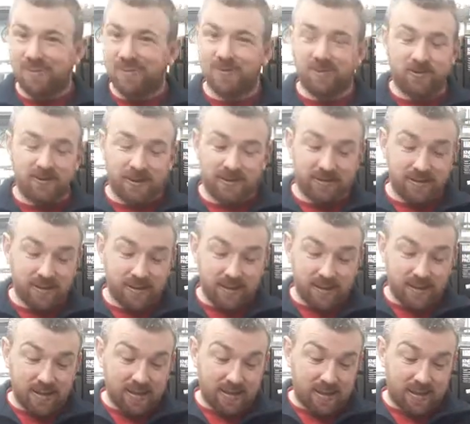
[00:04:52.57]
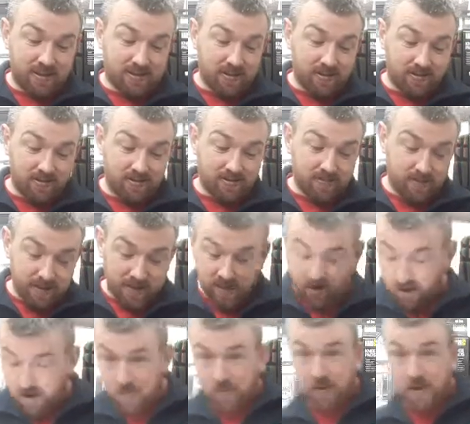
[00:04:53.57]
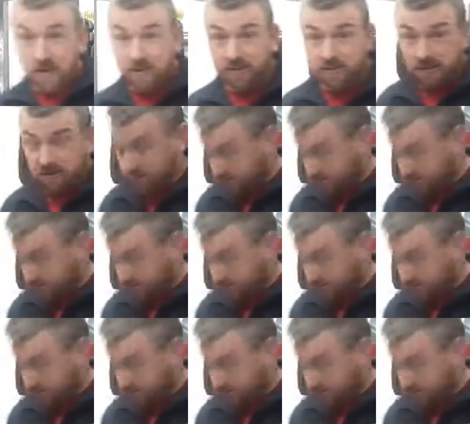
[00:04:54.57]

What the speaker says: it's great. And they're really compact,